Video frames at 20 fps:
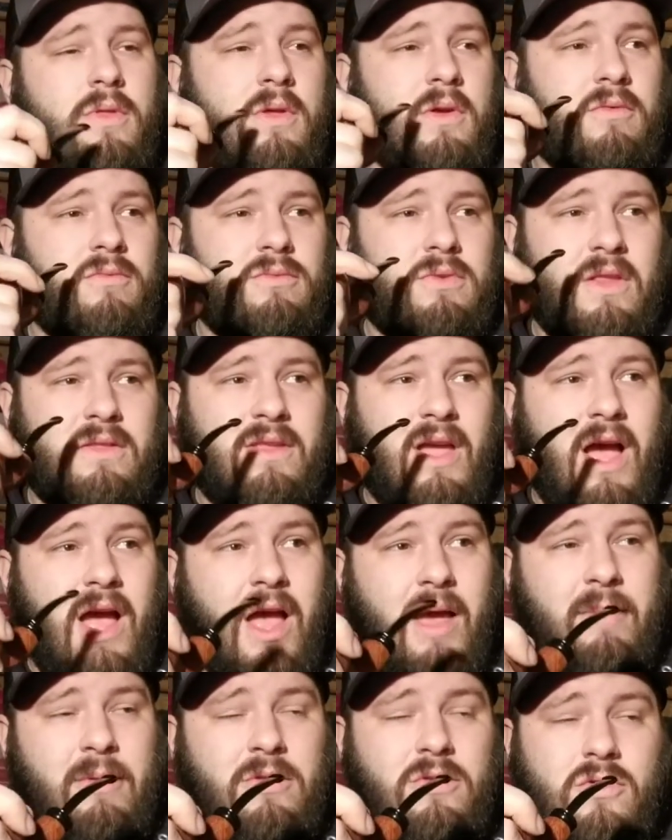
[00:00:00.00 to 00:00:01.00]
the
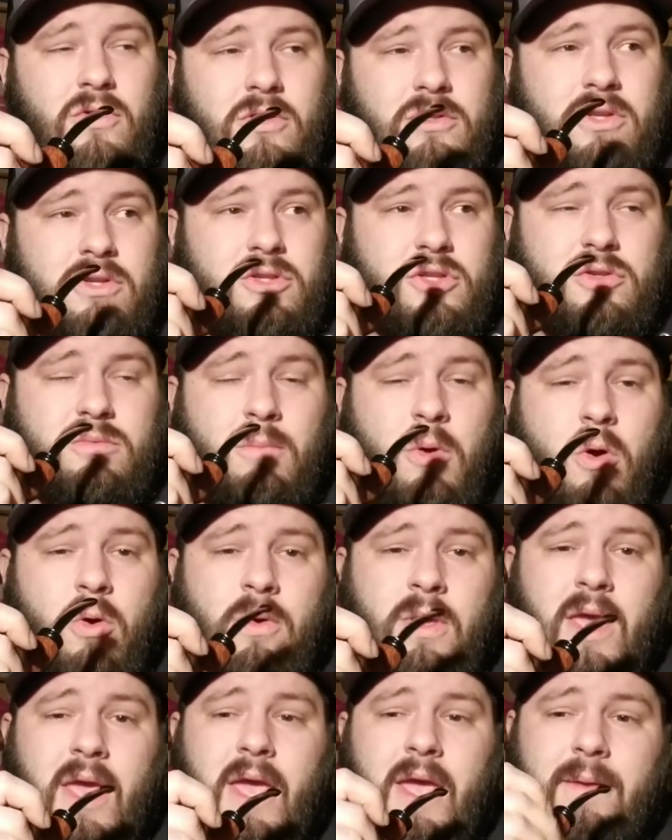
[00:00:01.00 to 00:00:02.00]
time it took to
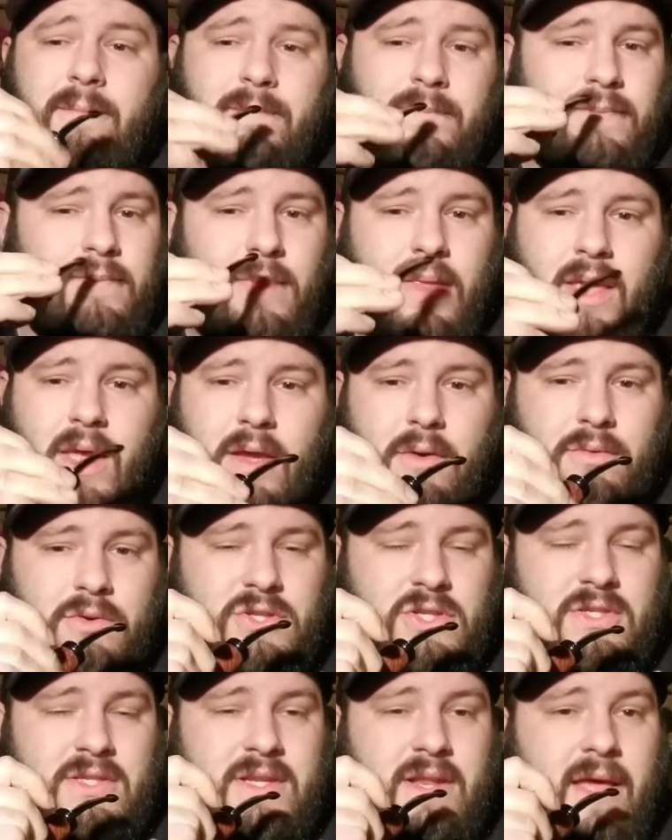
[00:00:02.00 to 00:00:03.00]
smoke it, it
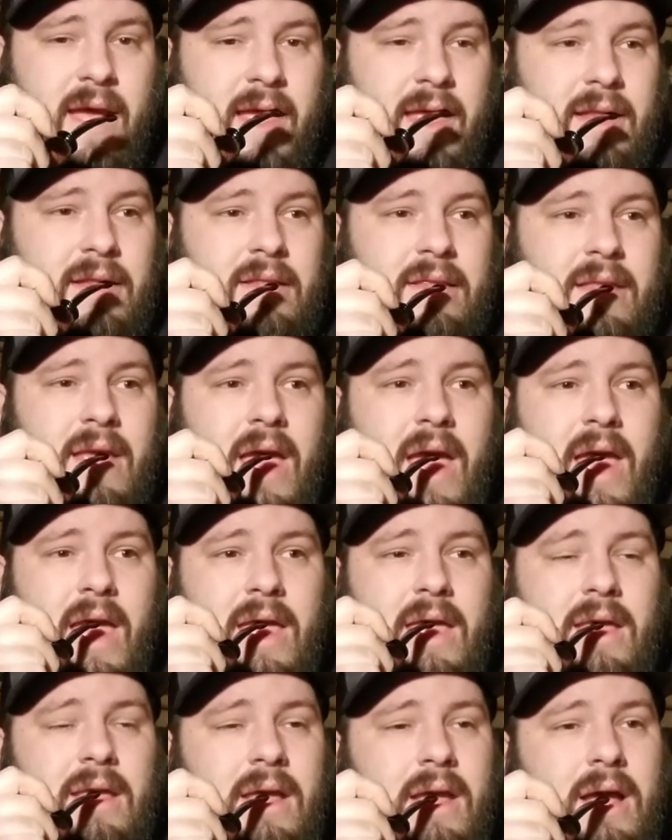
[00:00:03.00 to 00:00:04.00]
was just night and
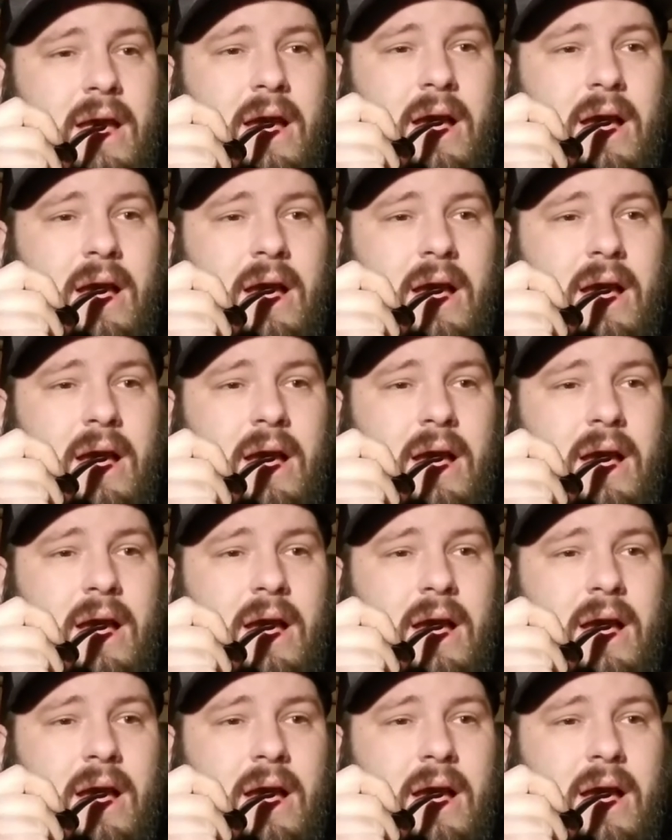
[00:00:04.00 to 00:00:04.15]
day.